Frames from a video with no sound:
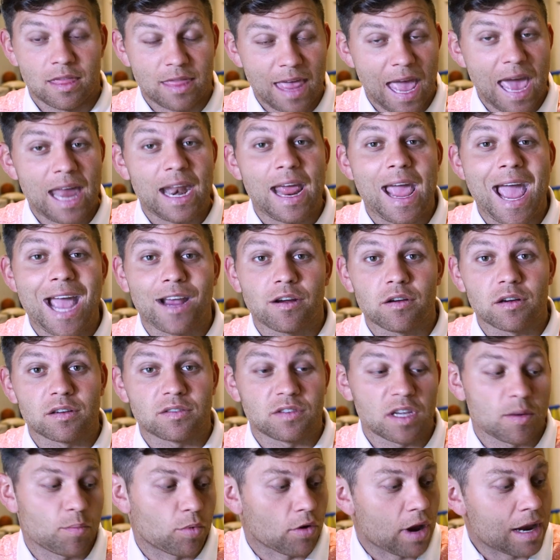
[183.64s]
that
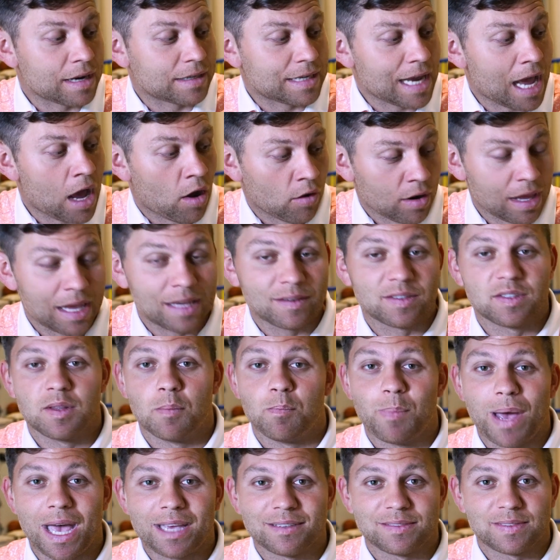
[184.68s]
accuracy breakdown is the
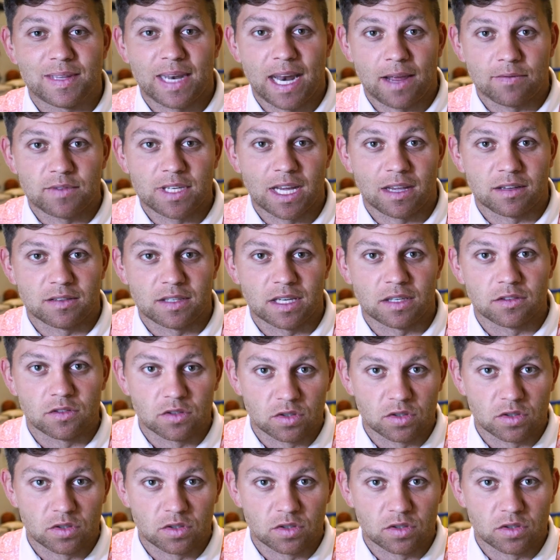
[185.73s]
best that I've tested